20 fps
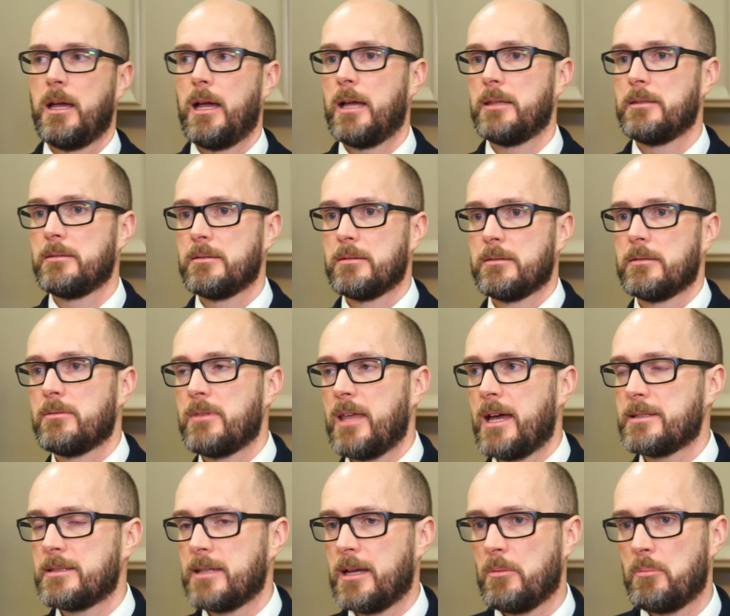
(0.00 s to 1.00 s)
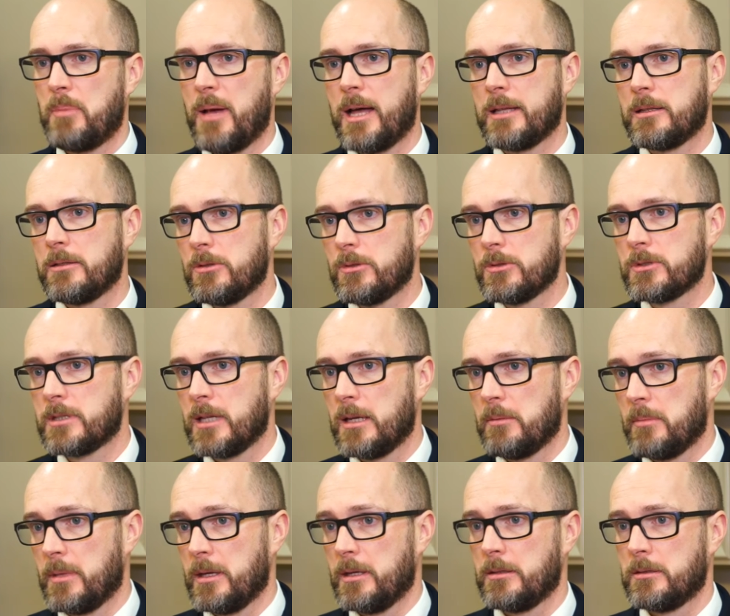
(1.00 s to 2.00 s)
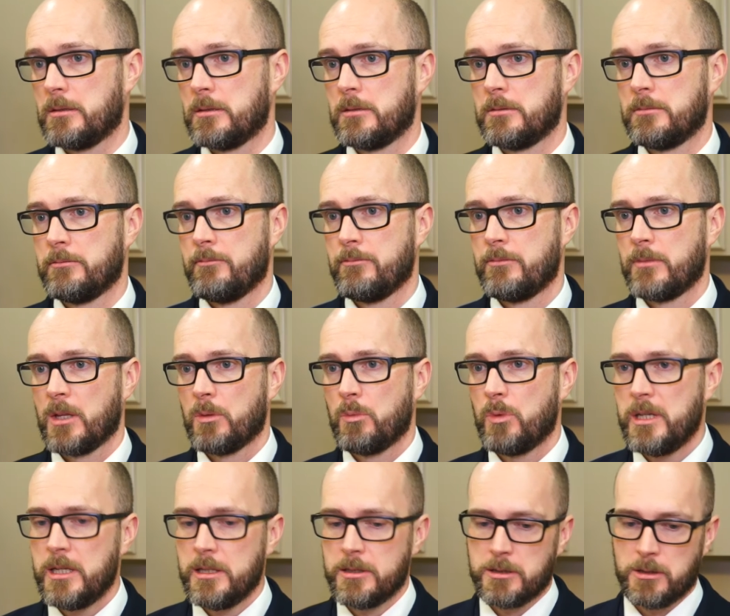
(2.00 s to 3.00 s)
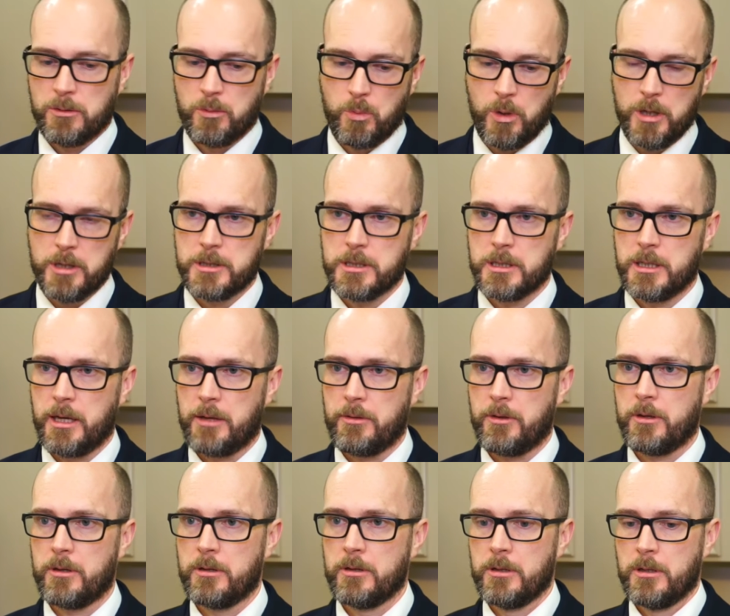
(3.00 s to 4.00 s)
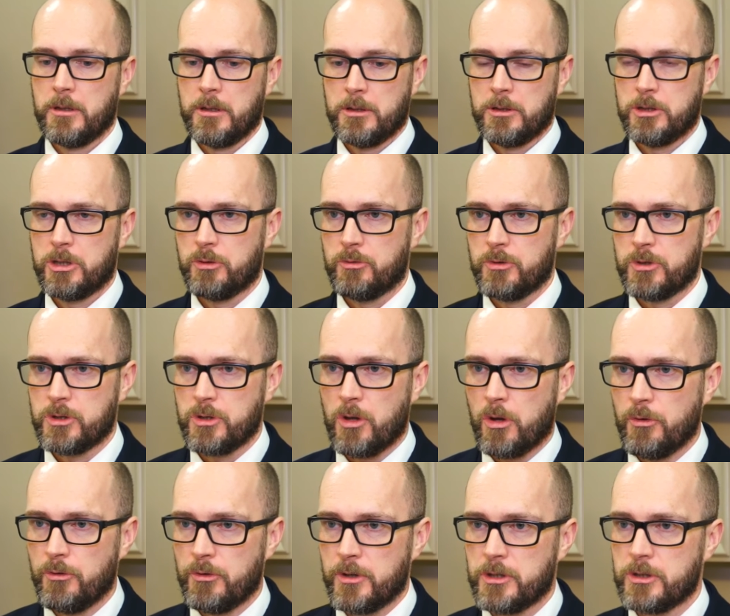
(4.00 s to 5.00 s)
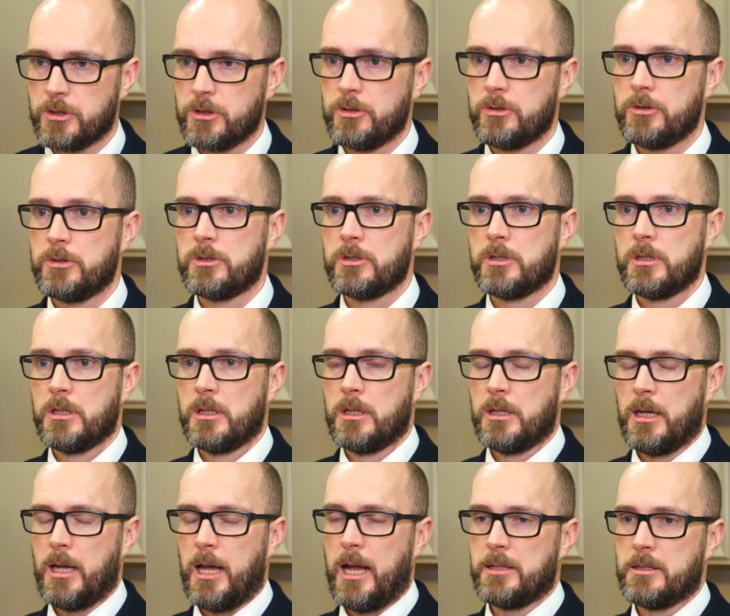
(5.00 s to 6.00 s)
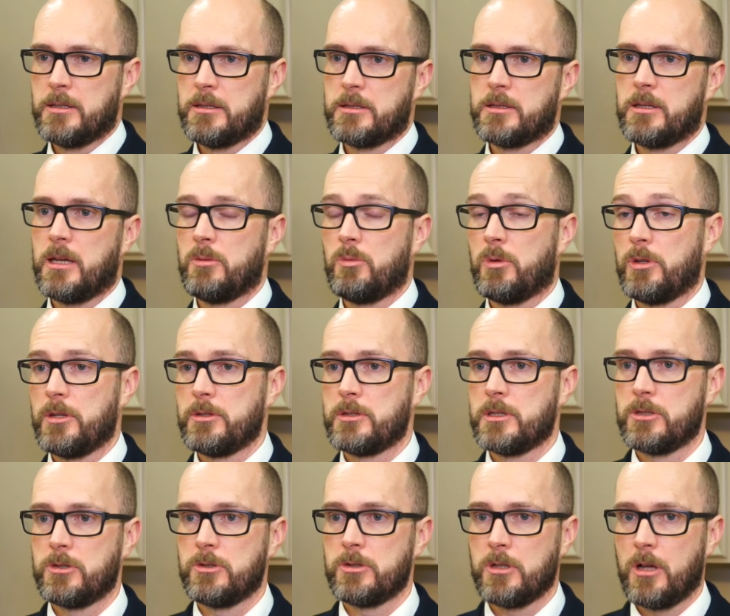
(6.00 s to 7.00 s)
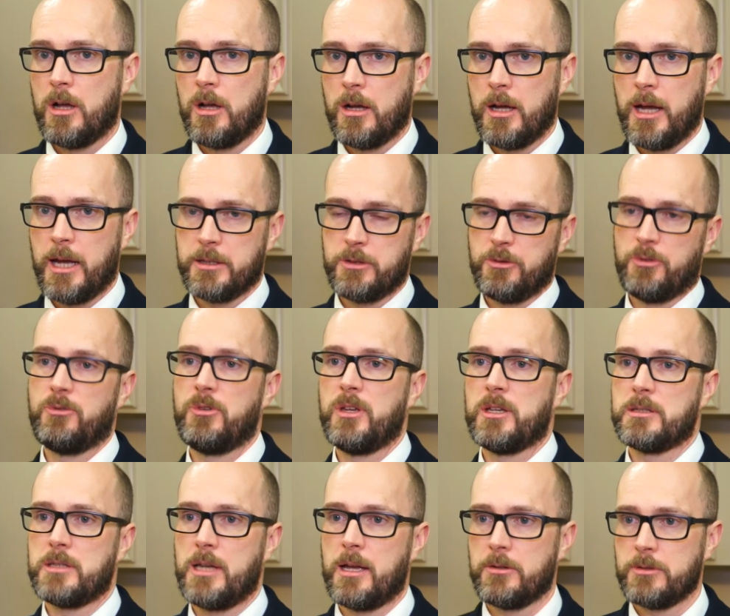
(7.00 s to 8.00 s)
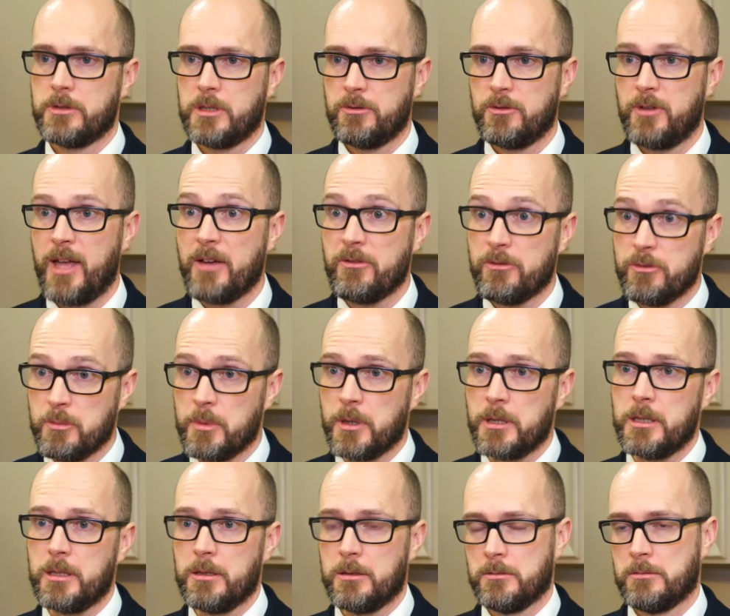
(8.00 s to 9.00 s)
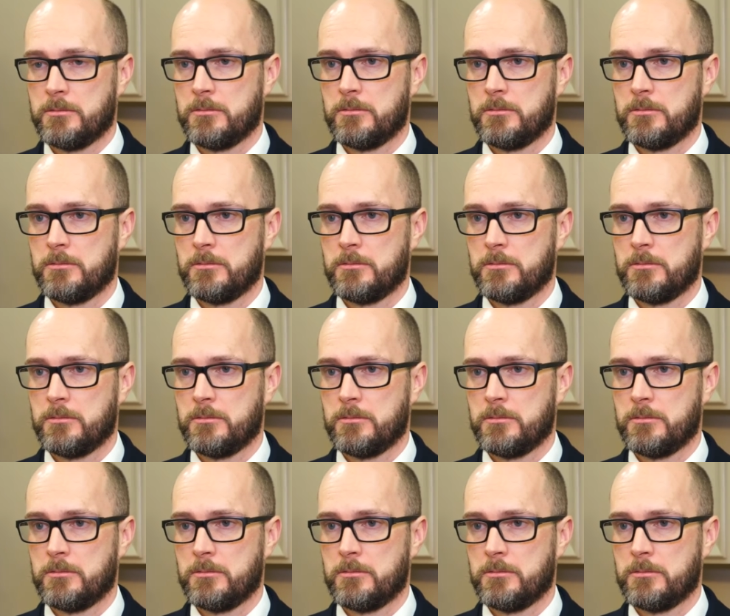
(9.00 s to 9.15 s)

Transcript: And that's how bad laws get made. We need to work together to resolve issues and to decide what those issues are and to fix housing for everybody.